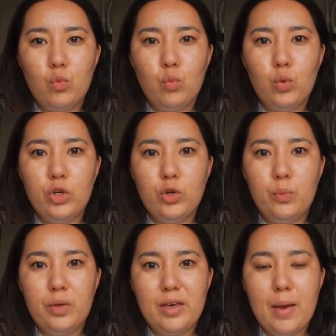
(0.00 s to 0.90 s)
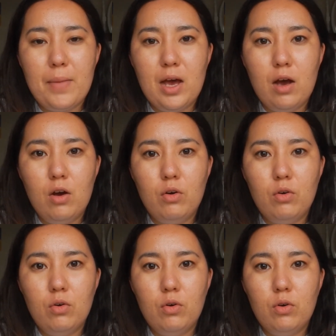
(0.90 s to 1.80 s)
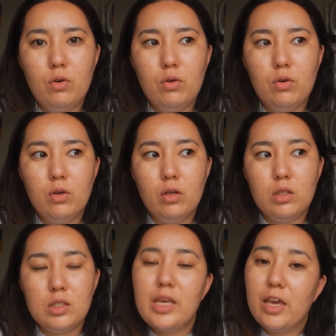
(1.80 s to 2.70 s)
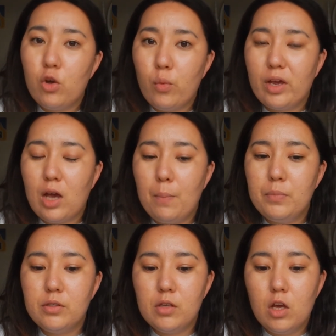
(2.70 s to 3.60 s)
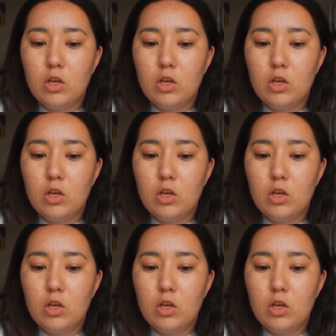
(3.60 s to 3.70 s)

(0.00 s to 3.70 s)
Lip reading: will be about takeaway cups.